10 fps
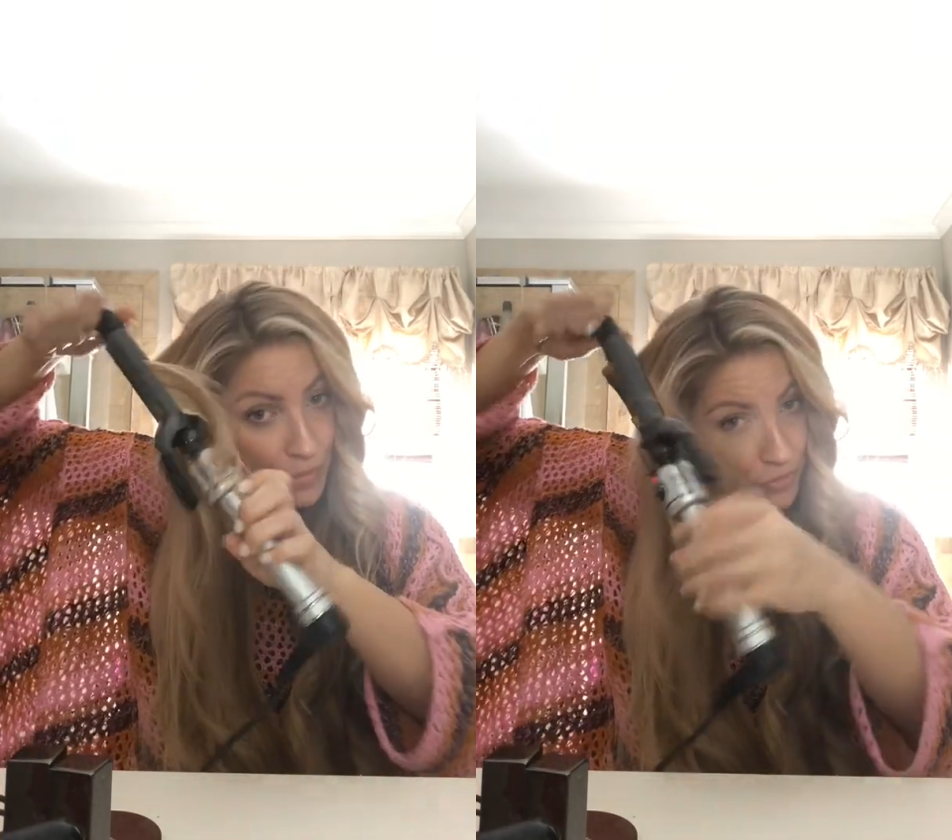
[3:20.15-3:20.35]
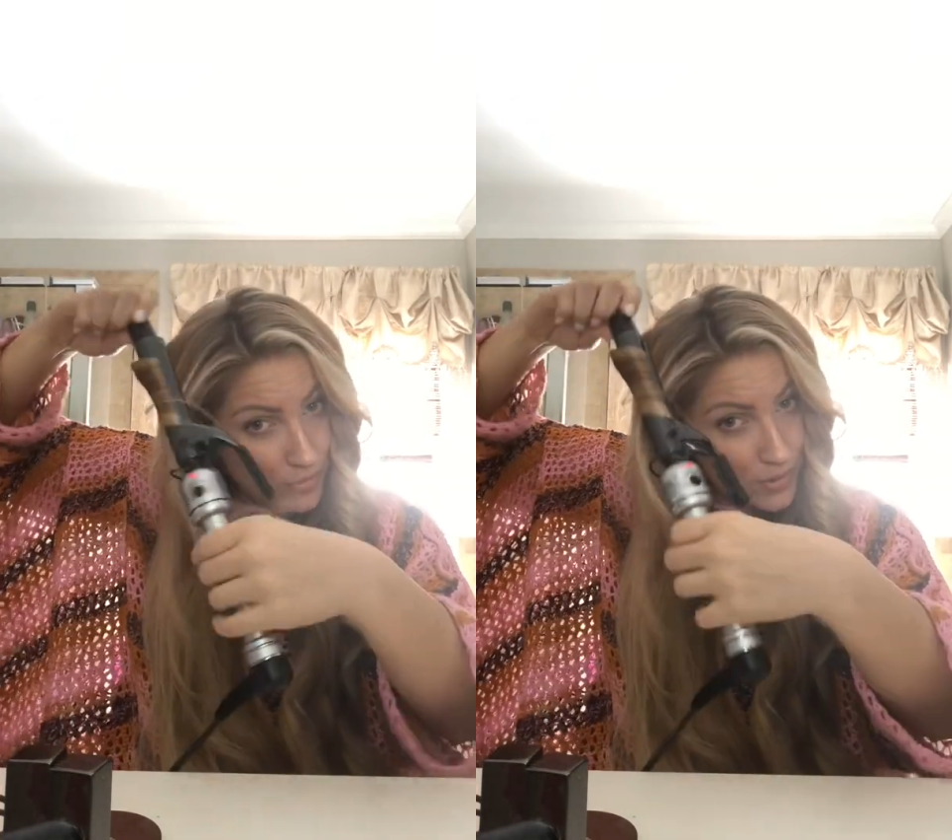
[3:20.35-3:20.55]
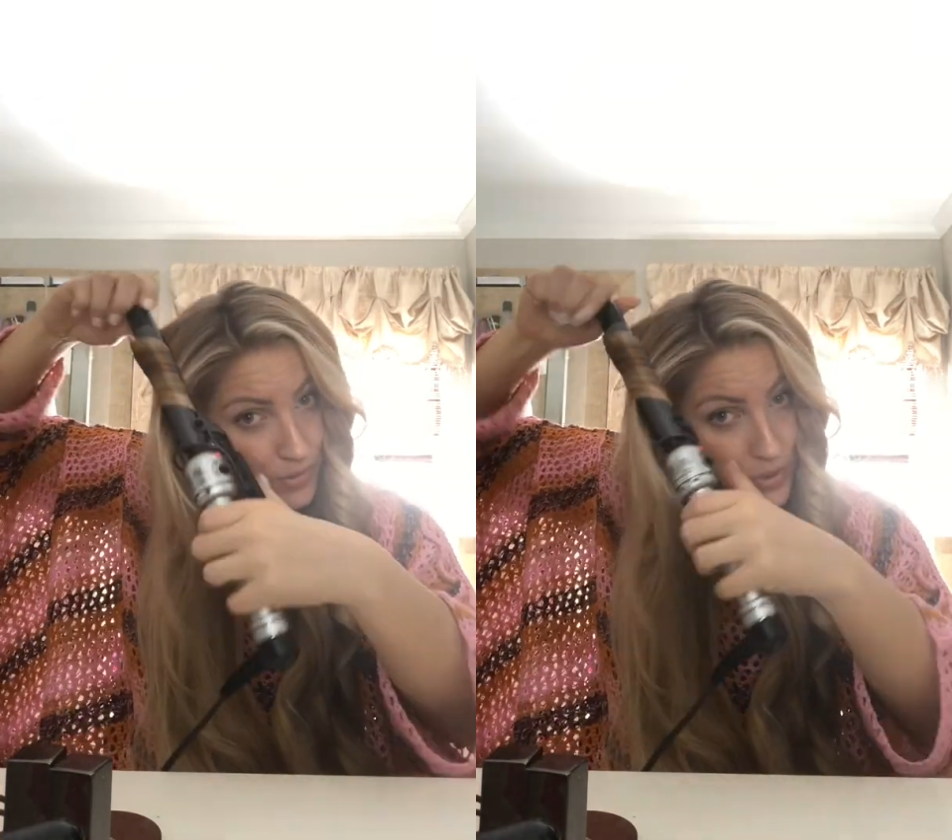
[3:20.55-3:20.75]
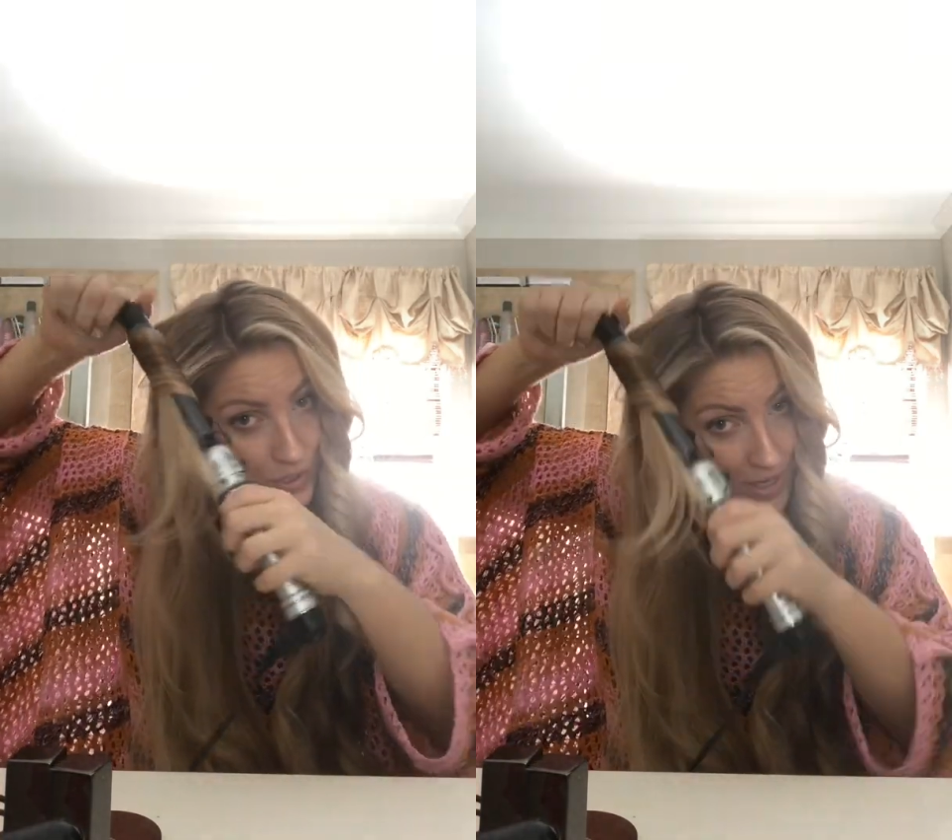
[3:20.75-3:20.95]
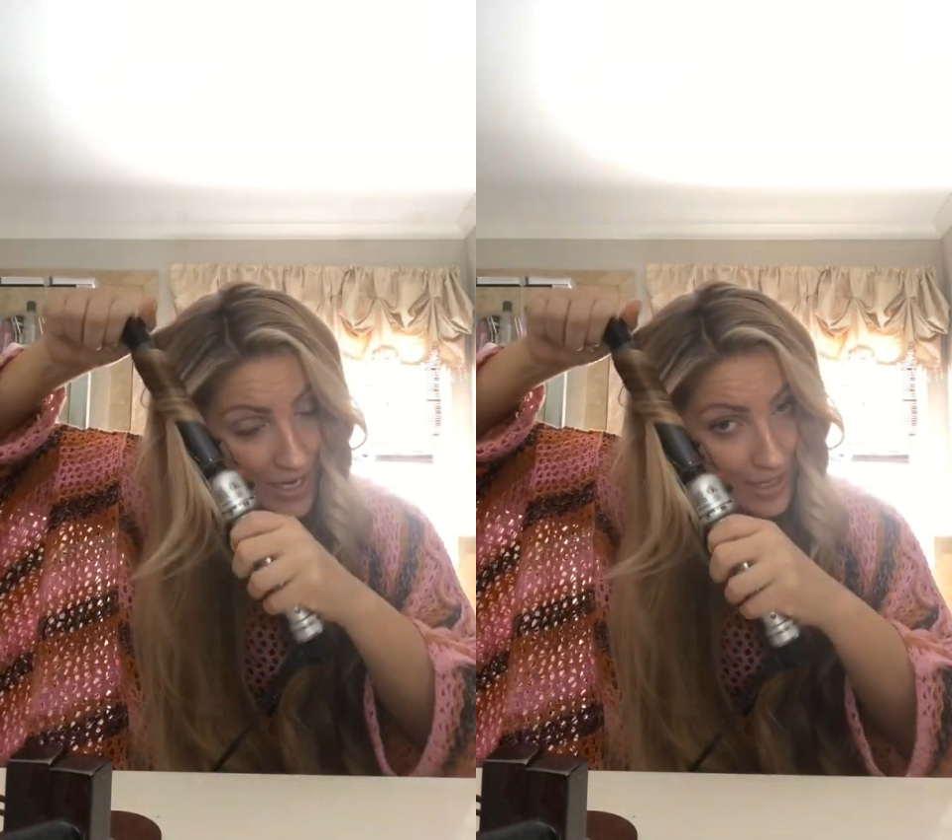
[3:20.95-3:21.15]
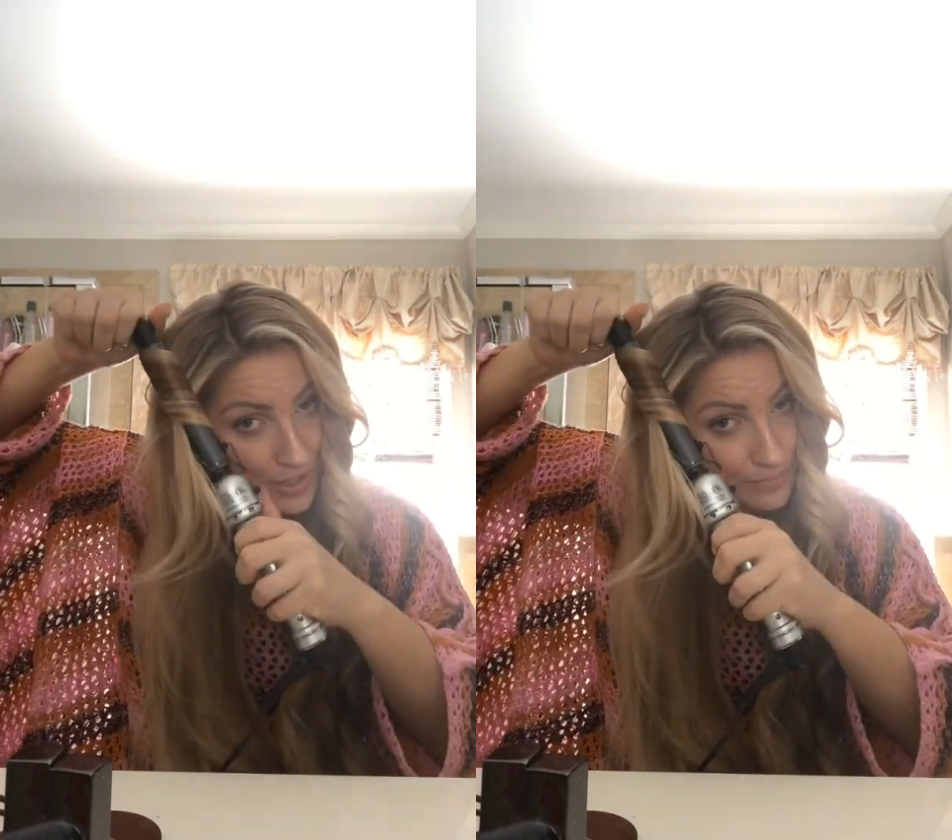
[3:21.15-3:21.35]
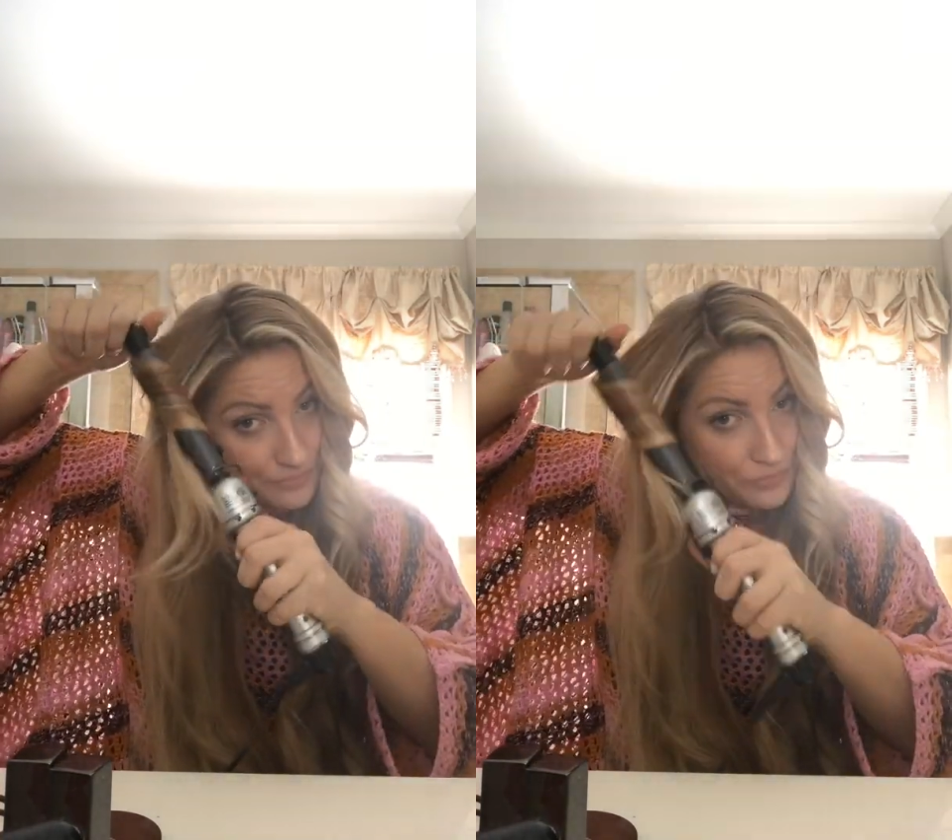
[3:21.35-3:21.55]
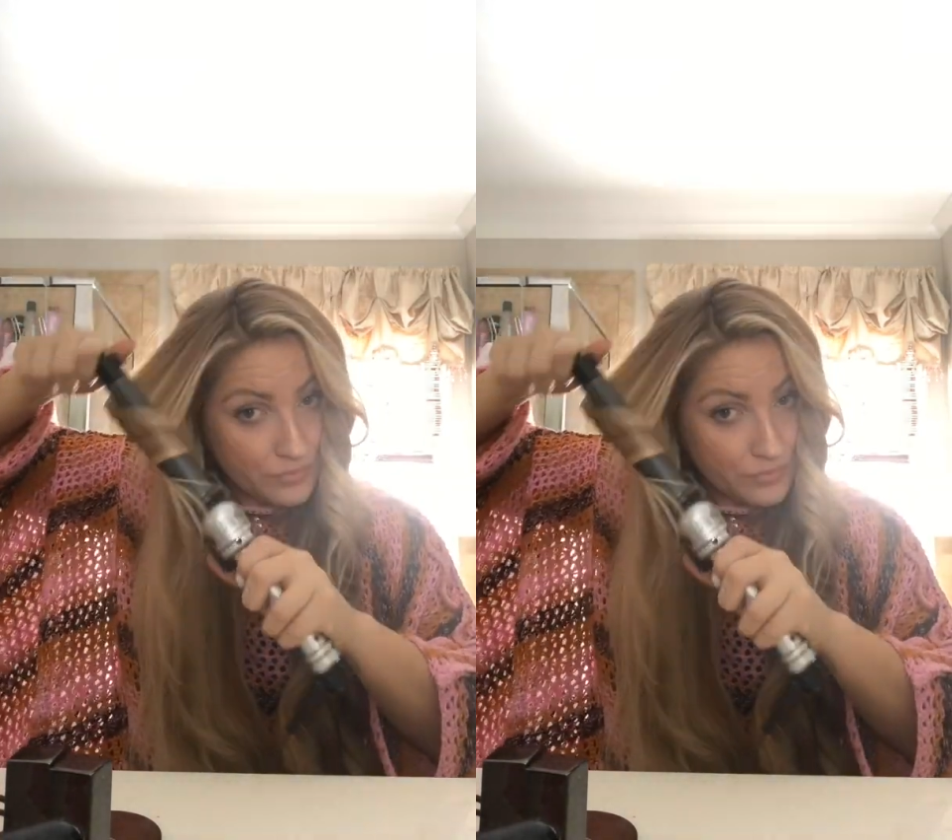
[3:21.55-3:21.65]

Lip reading: through your hair